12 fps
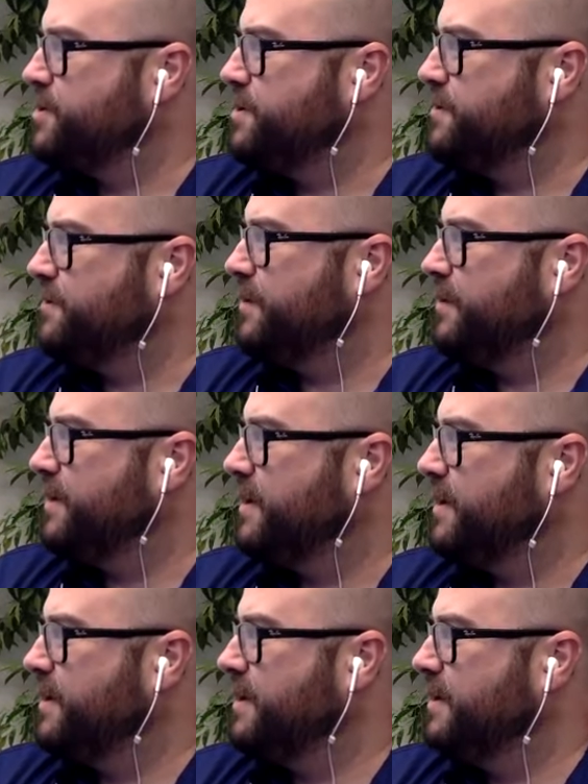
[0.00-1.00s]
You've heard
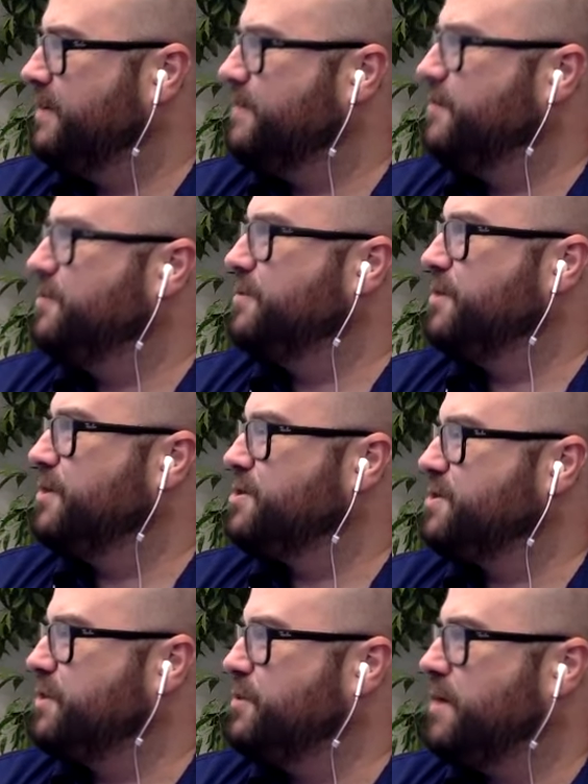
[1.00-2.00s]
the, those
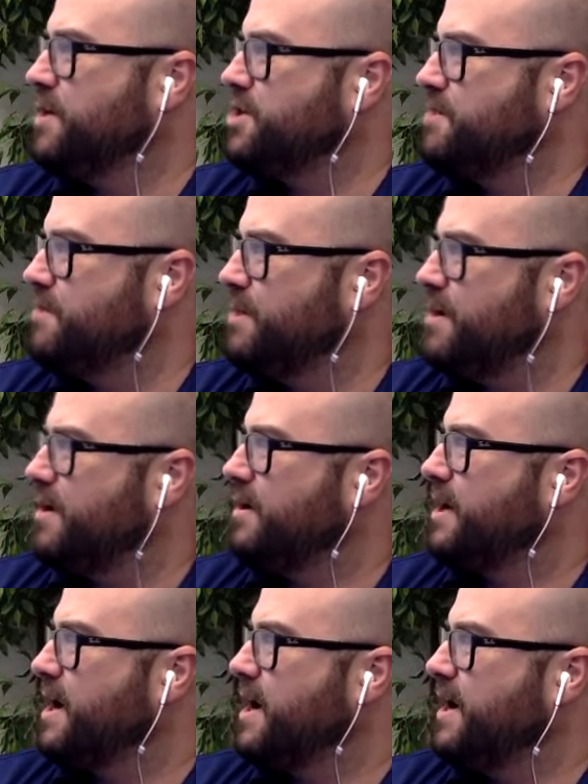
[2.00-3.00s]
of you watching, Bernard,
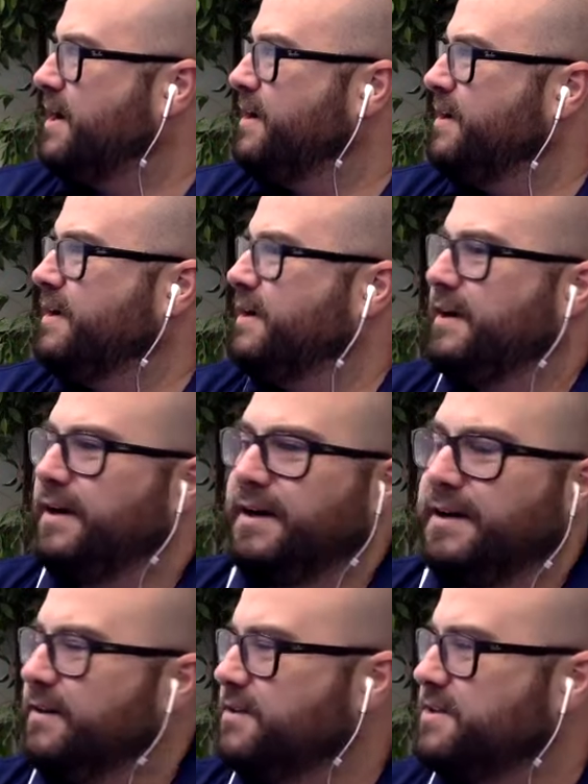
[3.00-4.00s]
Guy, uh,
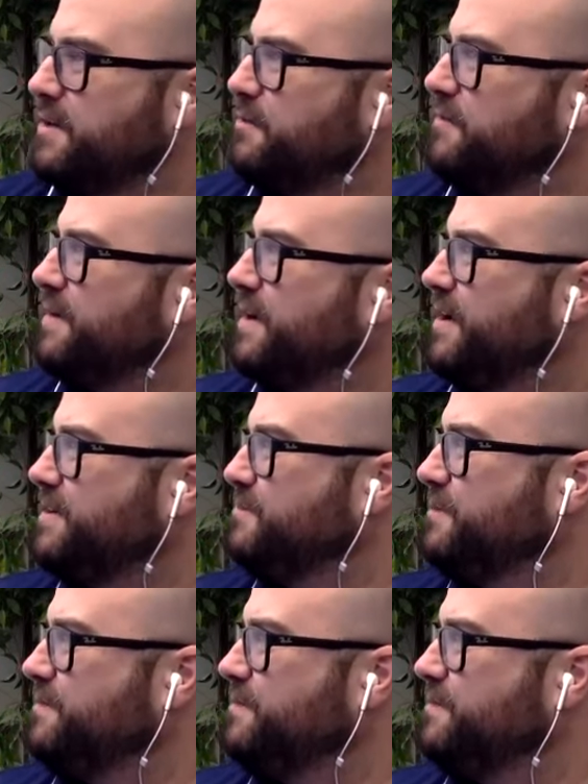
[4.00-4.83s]
it looks like we've had, we've